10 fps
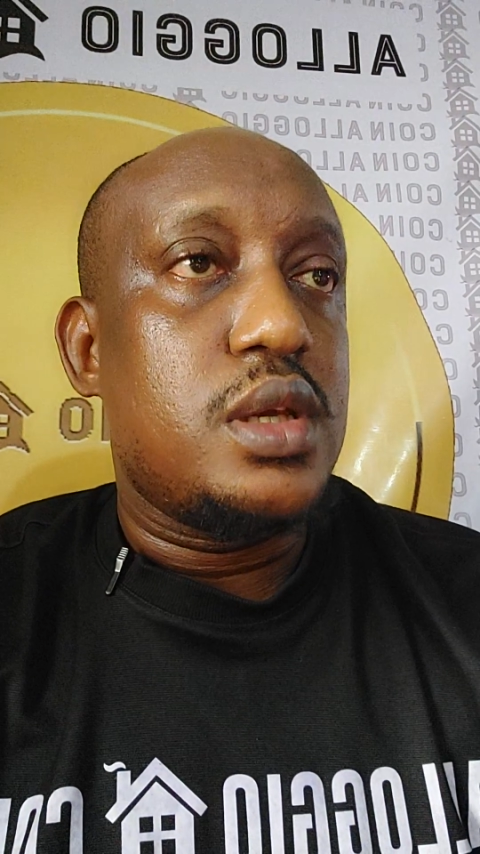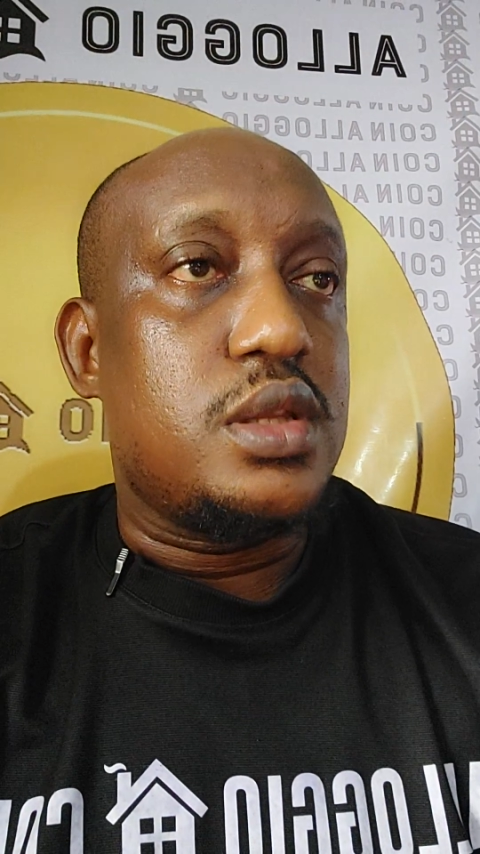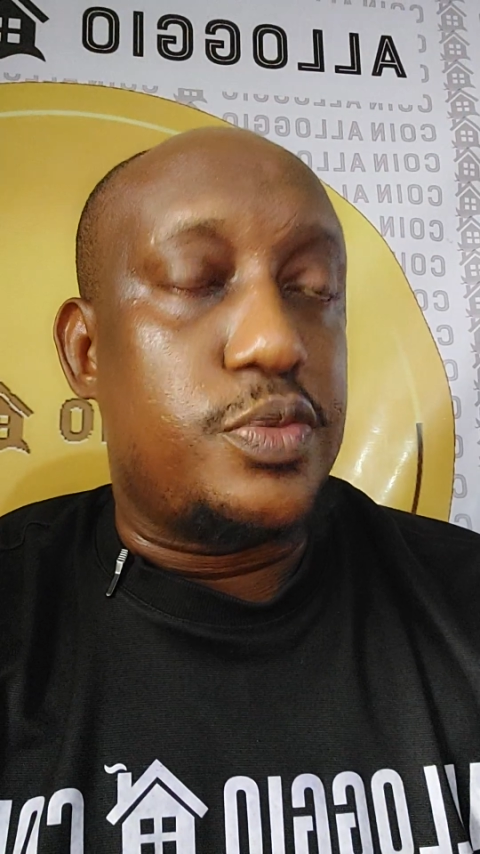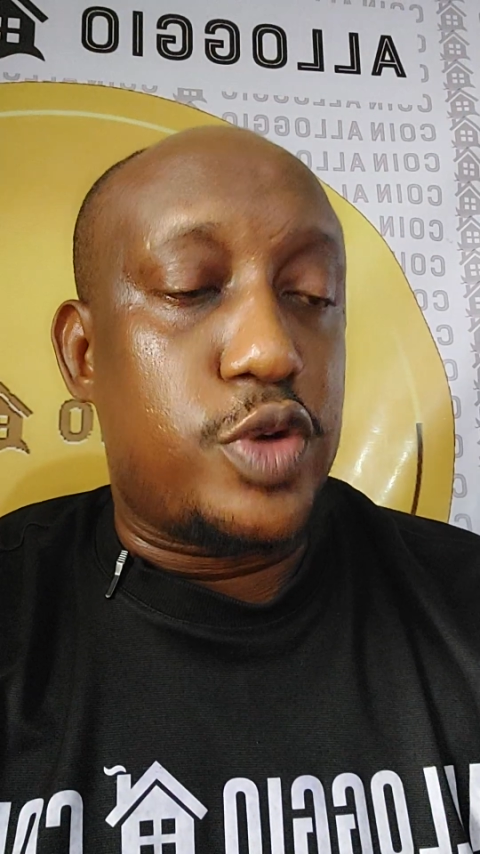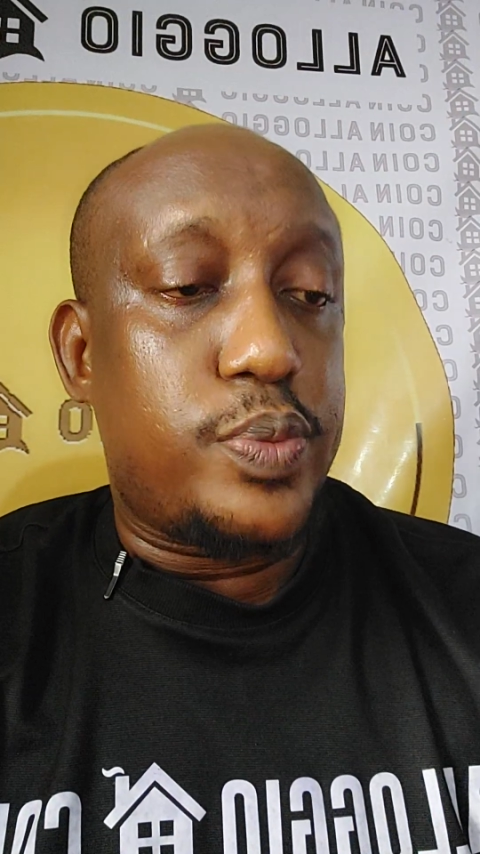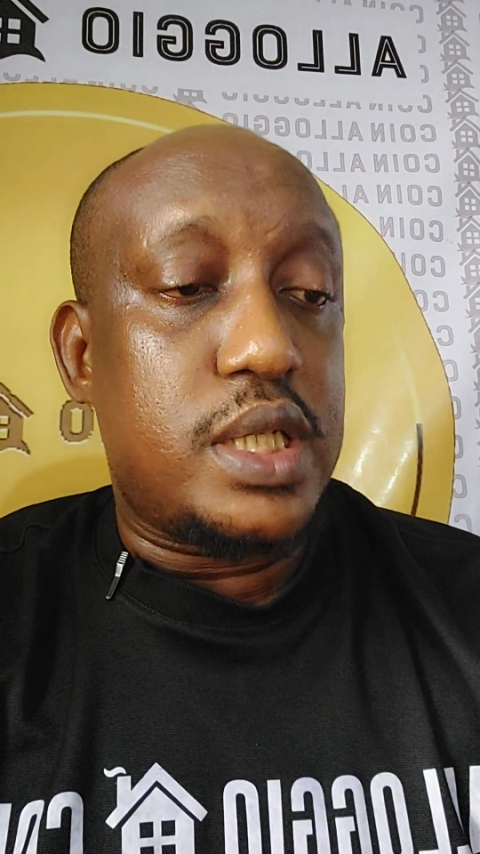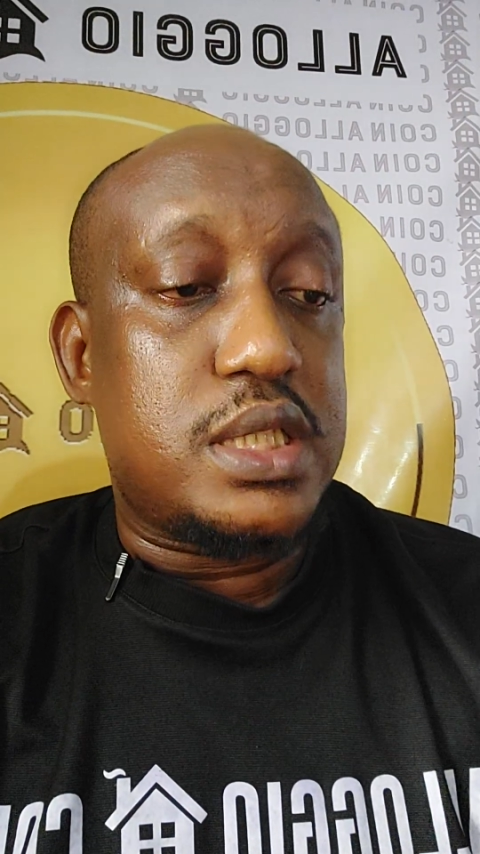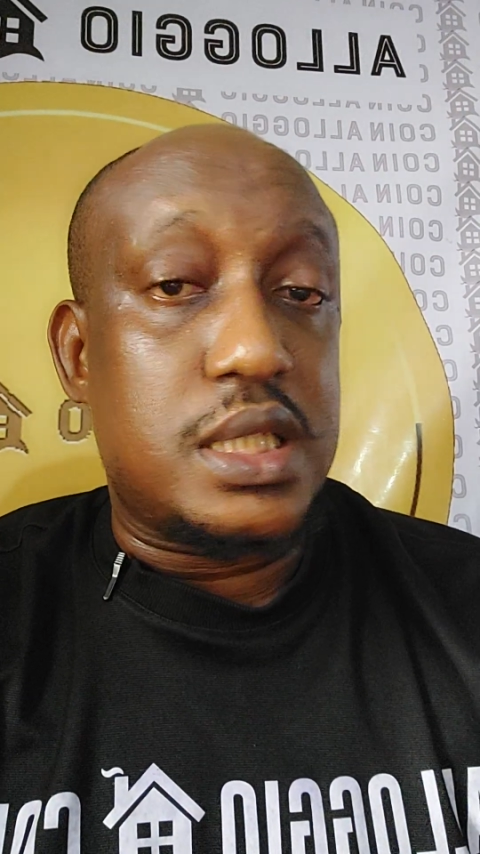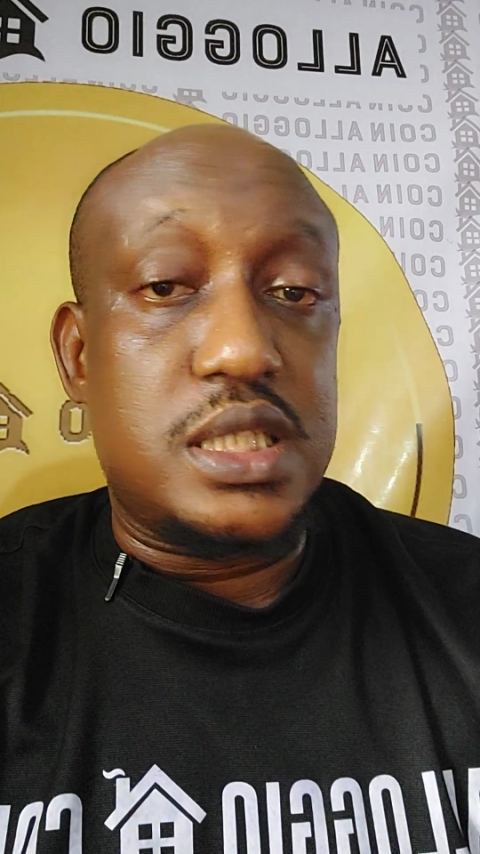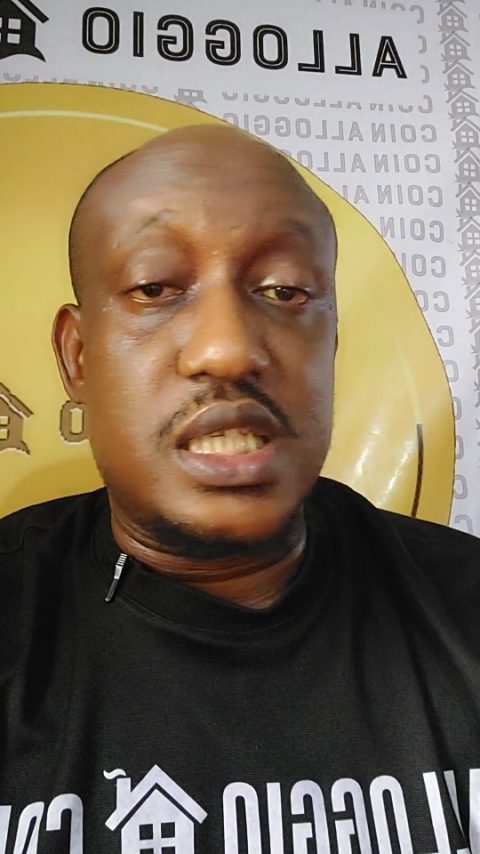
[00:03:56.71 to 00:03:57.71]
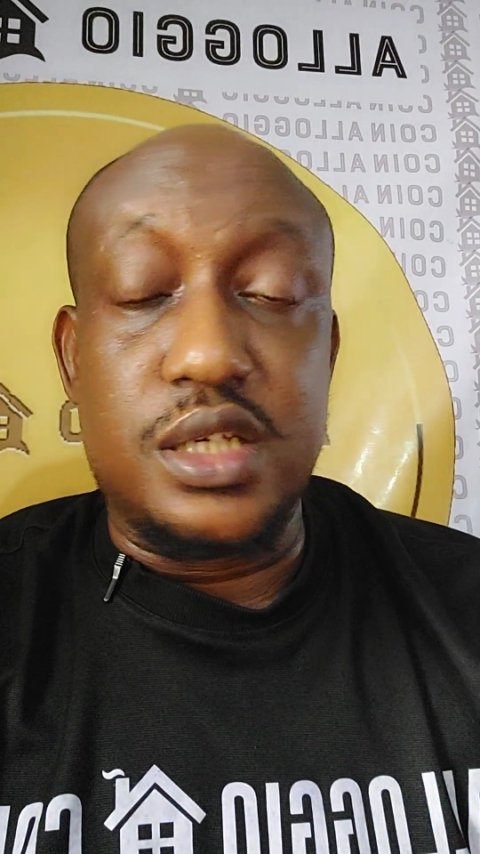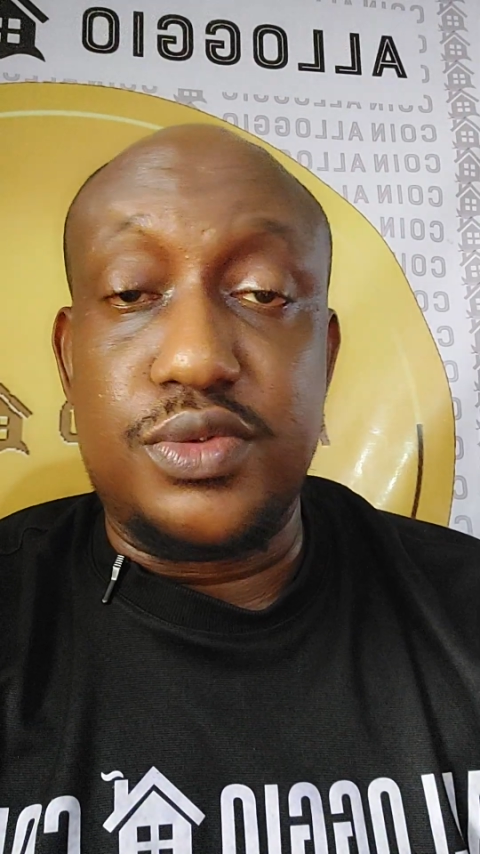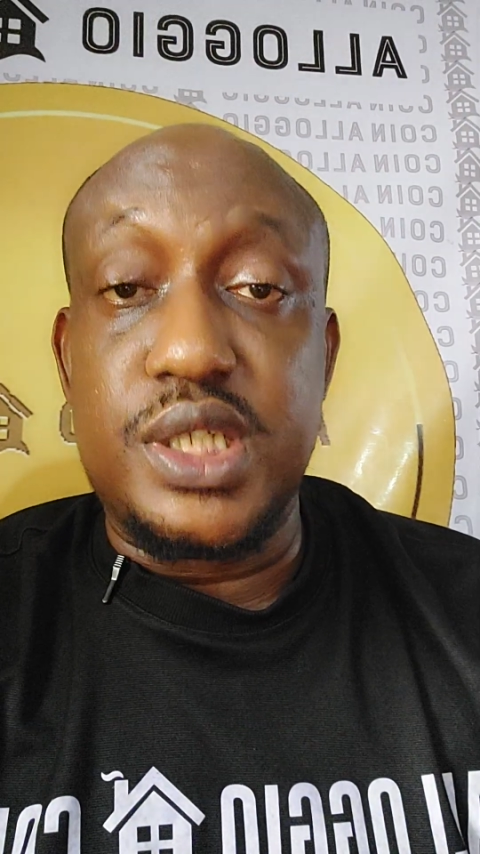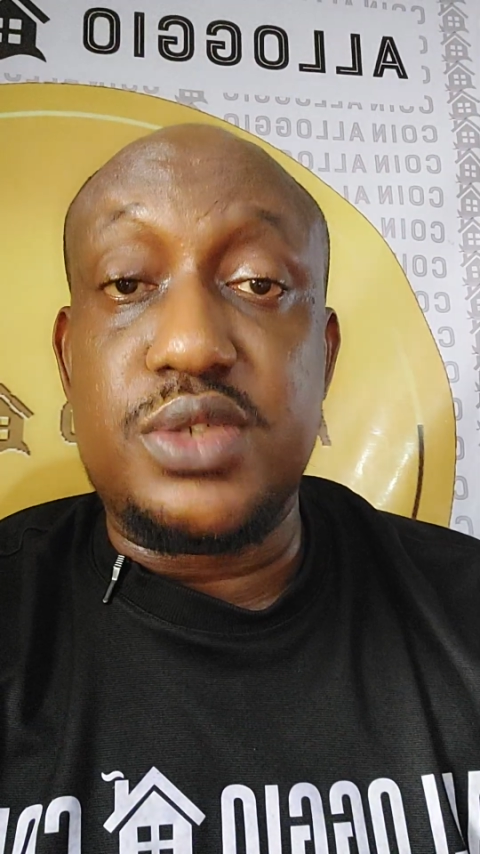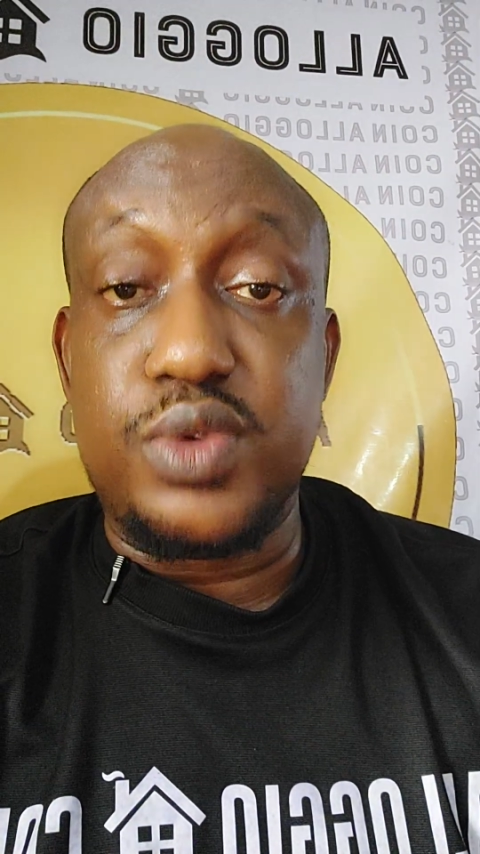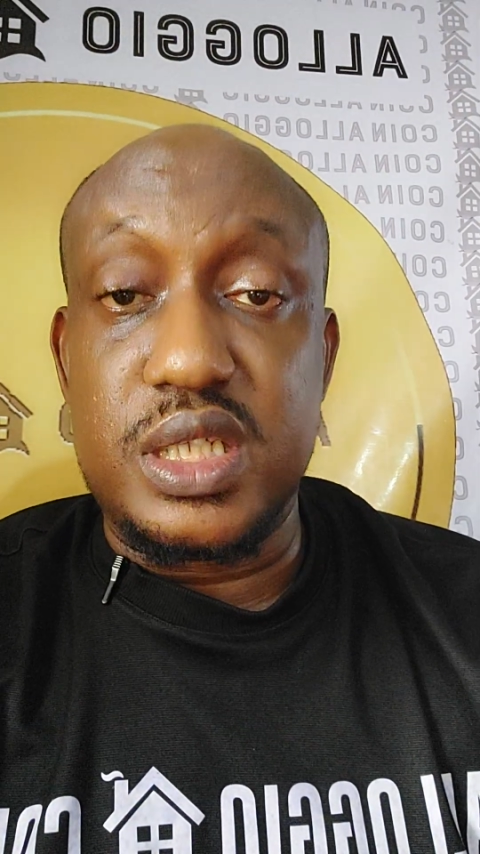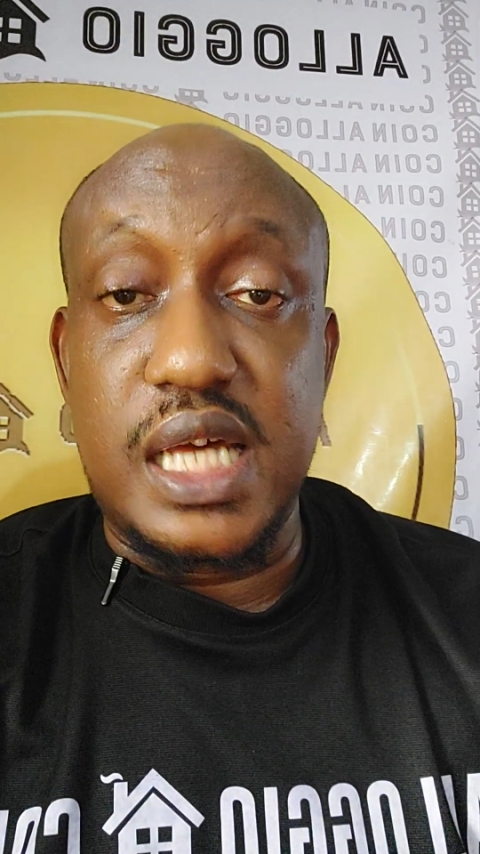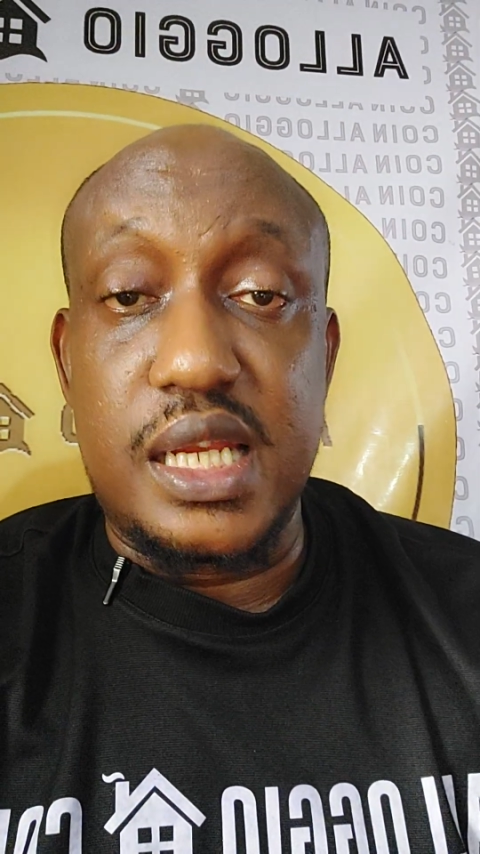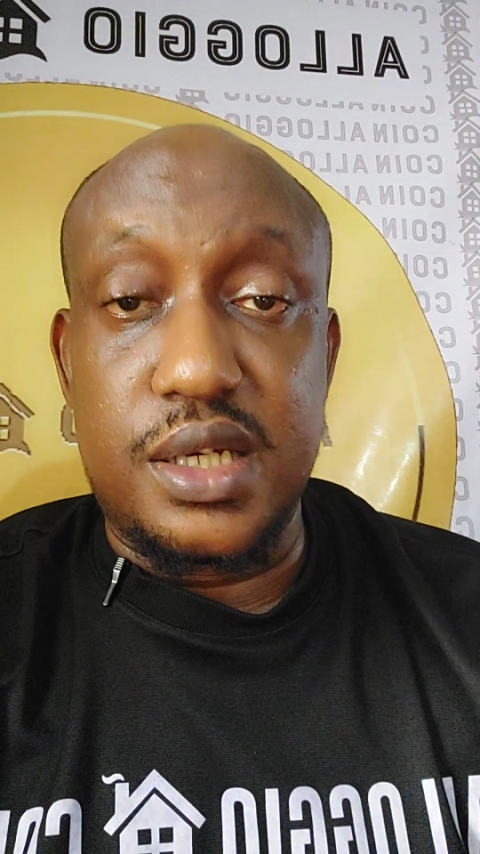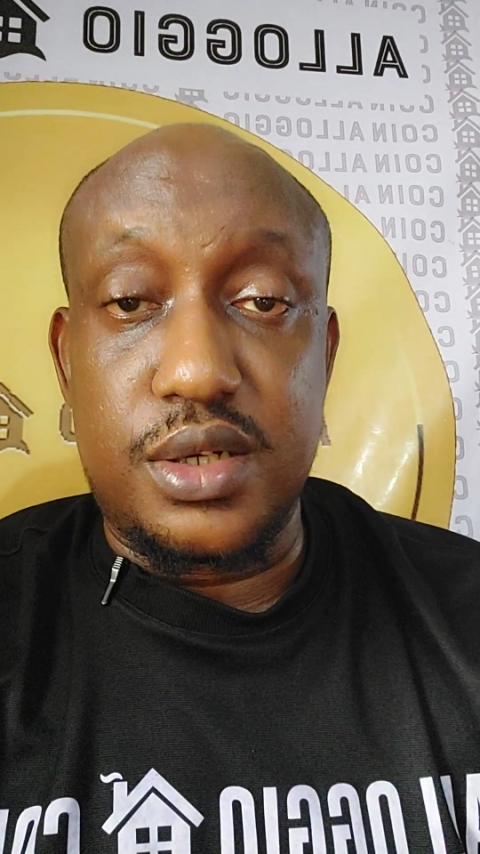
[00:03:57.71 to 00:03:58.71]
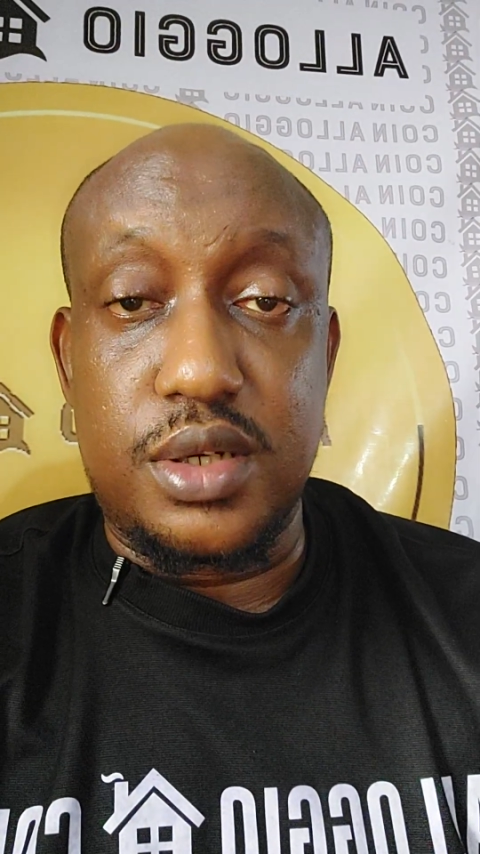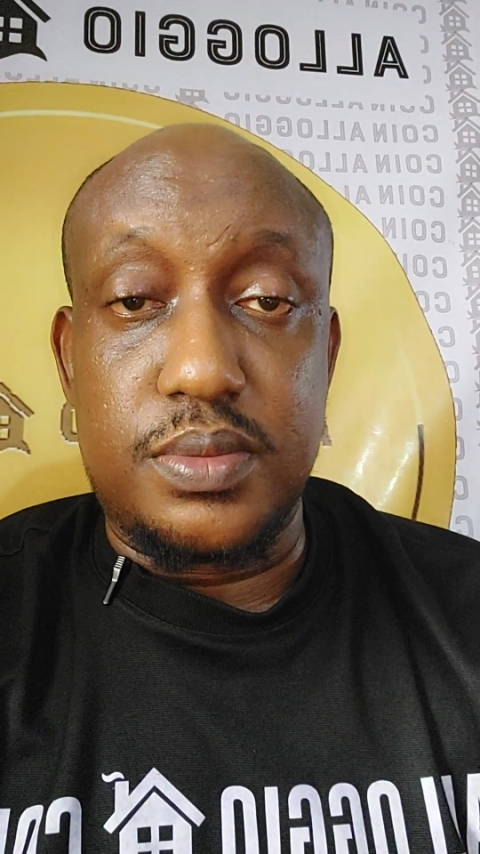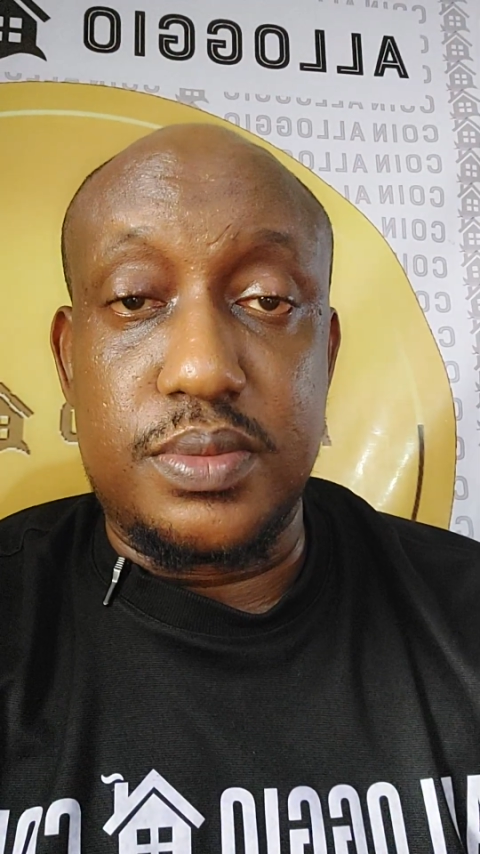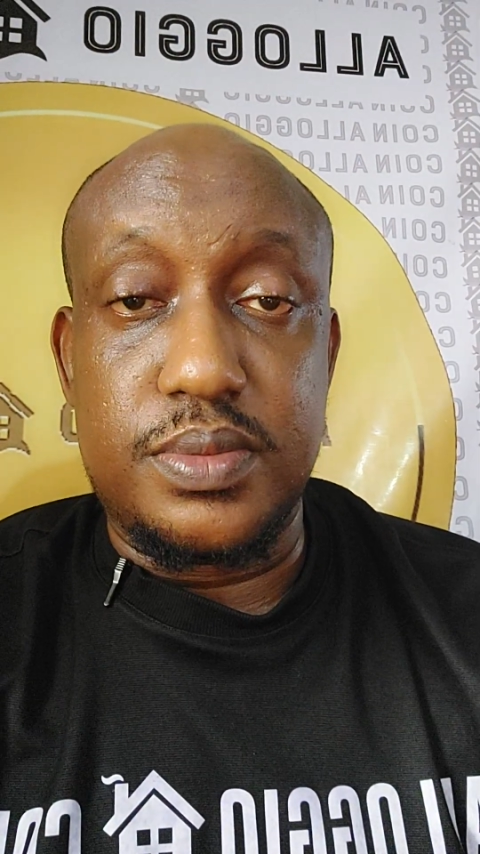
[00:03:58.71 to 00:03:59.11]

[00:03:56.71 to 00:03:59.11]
the property generates rental income,